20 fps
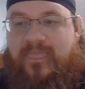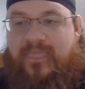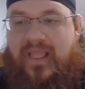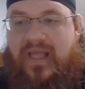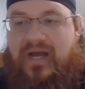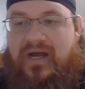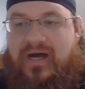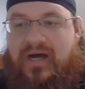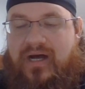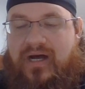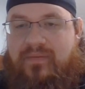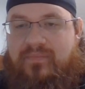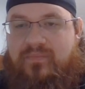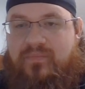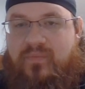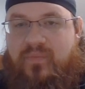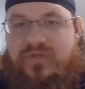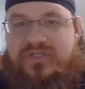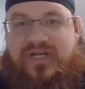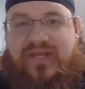Um,
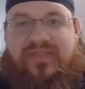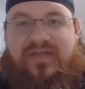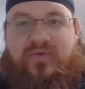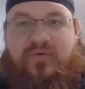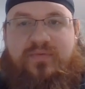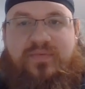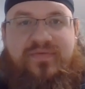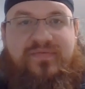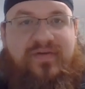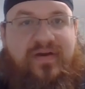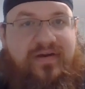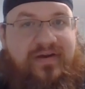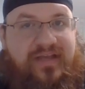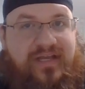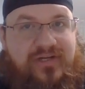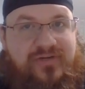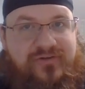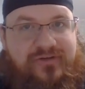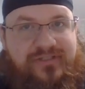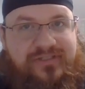which I think would be very
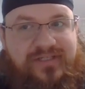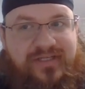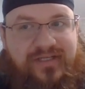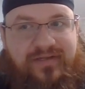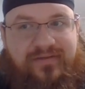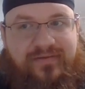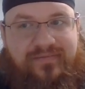interesting.